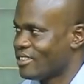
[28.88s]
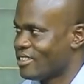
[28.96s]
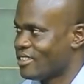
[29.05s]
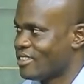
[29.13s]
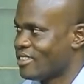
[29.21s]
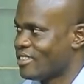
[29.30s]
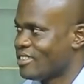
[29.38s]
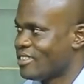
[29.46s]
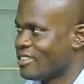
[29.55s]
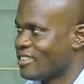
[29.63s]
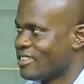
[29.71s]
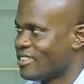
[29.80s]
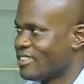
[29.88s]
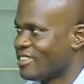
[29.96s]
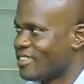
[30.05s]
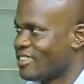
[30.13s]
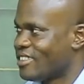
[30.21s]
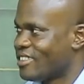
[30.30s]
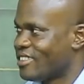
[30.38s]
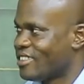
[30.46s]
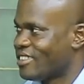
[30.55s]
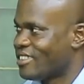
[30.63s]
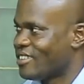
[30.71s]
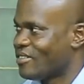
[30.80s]

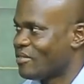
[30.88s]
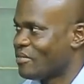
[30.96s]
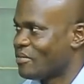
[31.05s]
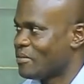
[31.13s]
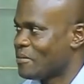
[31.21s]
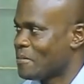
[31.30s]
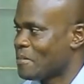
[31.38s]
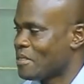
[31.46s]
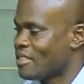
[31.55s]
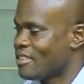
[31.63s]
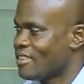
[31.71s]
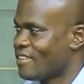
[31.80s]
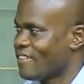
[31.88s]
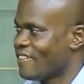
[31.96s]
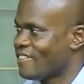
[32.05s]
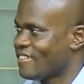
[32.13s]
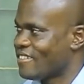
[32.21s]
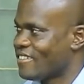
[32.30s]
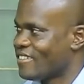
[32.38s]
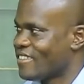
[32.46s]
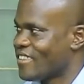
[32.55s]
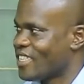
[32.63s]
This person isn't speaking.